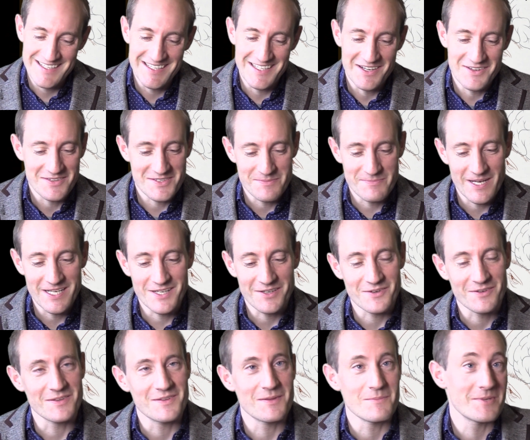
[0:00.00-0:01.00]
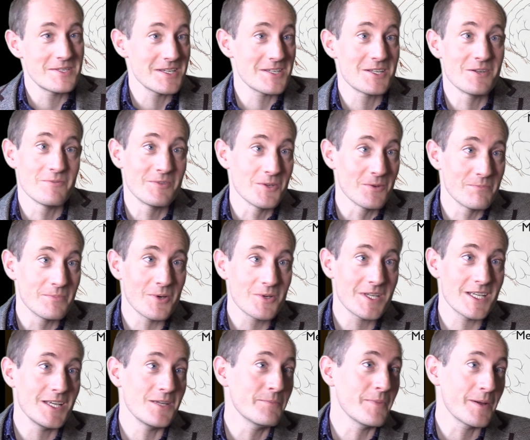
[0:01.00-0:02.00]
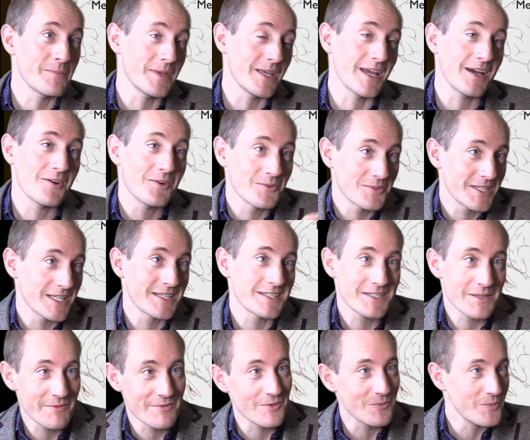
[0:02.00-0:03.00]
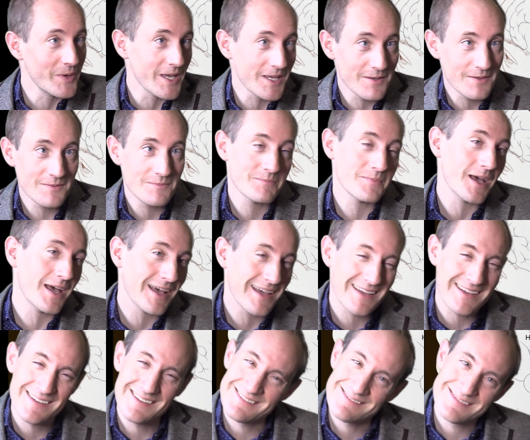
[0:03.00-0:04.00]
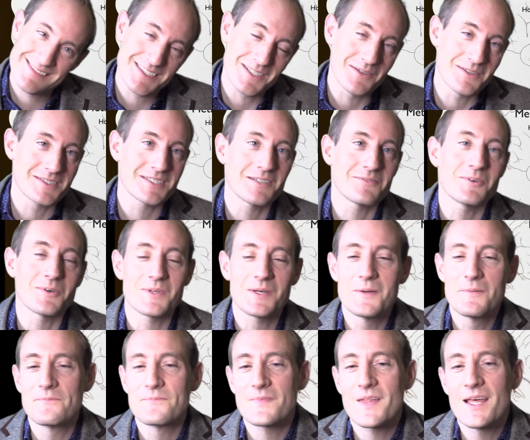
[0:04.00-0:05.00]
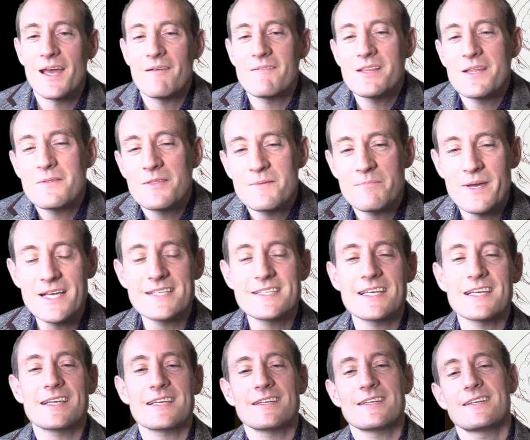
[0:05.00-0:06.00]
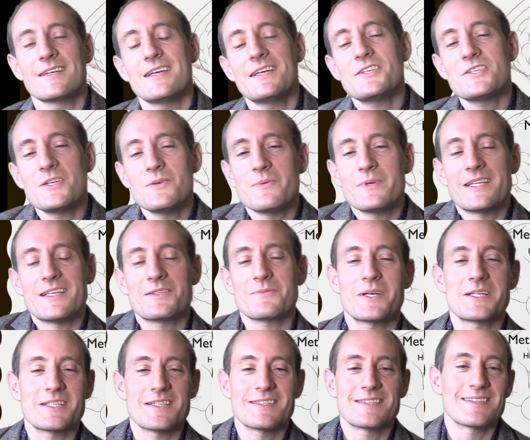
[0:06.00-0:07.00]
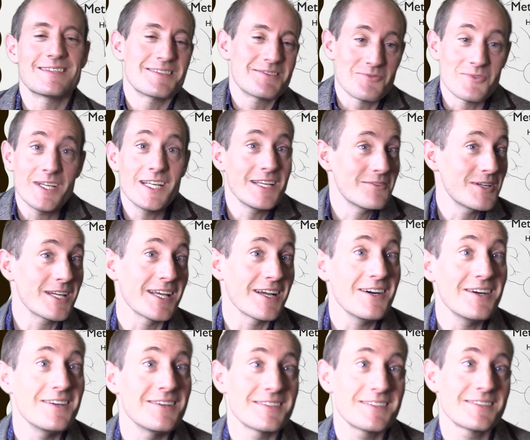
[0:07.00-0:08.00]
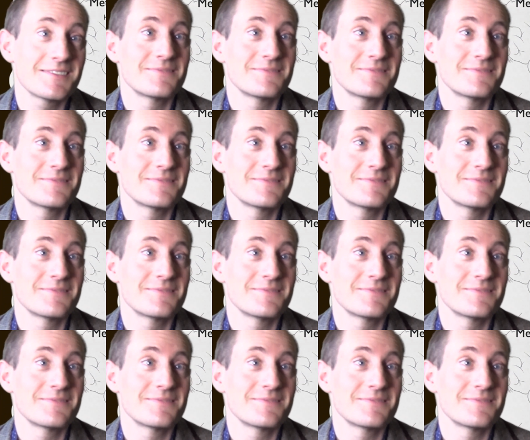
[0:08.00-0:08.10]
you know depending on the position of your body you might be holding some of the weight back and so on and so forth i mean the, the basic issue with this question is that it's really really hard